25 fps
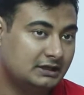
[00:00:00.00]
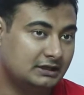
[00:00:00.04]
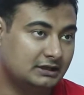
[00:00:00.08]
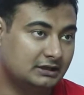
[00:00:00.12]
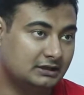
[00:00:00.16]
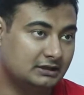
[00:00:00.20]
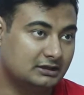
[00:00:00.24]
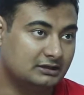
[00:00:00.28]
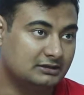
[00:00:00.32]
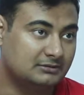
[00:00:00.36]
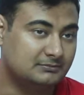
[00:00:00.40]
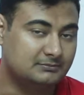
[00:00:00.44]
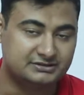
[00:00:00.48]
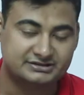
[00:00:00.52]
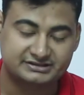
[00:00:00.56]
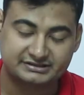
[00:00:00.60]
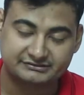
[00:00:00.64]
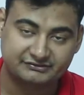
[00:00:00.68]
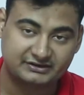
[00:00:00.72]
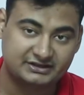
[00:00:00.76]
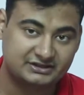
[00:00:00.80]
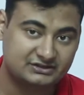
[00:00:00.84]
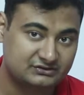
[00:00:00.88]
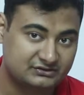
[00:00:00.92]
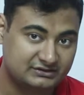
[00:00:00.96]
But
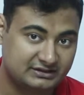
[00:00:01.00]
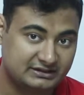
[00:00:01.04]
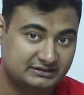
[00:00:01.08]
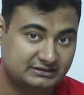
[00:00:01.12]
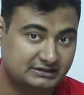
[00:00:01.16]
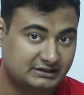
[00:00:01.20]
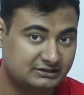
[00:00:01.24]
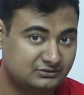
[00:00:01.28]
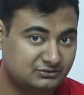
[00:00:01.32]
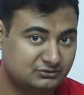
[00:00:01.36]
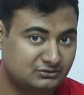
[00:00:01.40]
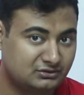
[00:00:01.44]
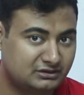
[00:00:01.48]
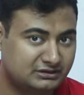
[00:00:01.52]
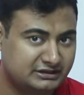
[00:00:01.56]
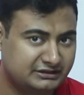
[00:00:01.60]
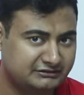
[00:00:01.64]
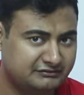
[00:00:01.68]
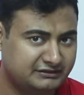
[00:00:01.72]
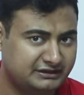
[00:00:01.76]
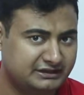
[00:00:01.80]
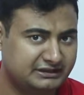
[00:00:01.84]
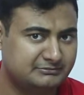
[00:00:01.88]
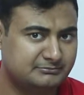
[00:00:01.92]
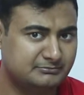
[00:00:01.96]
suffice to say, they do not
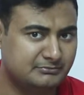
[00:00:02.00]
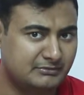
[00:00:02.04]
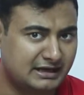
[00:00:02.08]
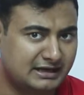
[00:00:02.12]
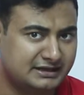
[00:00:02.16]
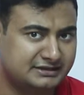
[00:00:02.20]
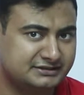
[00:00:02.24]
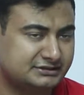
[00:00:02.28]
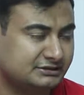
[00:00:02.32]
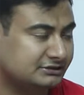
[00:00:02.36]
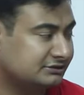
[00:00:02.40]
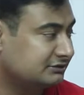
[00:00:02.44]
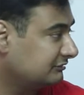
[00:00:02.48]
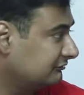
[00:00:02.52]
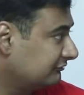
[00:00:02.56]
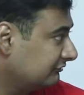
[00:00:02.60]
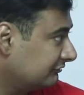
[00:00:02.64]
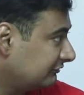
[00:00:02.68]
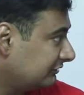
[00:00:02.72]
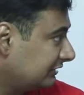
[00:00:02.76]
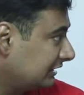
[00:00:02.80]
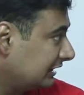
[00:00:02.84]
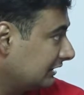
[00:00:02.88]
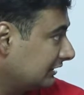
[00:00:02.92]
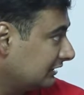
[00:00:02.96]
have any manned
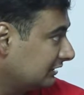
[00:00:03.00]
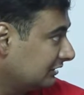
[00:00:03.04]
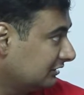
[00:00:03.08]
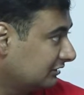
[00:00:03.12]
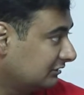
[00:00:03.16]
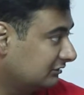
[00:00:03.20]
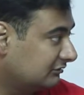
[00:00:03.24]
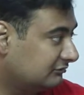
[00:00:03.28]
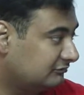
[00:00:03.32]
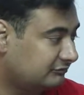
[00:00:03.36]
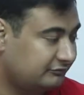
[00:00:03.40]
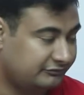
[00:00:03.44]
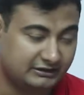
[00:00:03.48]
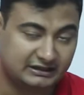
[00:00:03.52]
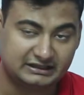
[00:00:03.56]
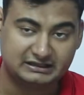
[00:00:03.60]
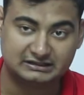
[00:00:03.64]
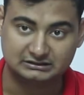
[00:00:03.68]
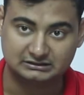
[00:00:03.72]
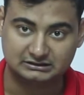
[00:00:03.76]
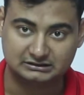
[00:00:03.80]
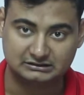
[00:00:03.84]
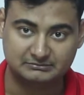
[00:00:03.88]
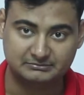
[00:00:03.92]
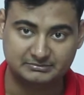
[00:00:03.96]

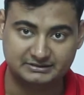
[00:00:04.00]
vehicle.